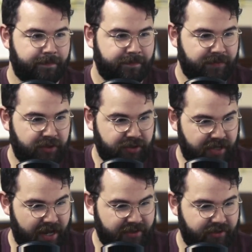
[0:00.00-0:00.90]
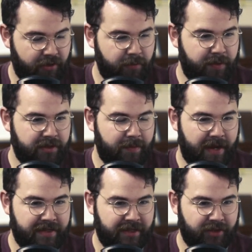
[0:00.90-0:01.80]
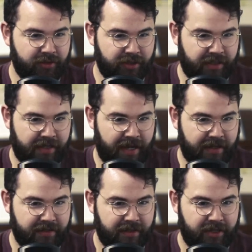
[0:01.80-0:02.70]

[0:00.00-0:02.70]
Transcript: your text open, the main thing you're looking at.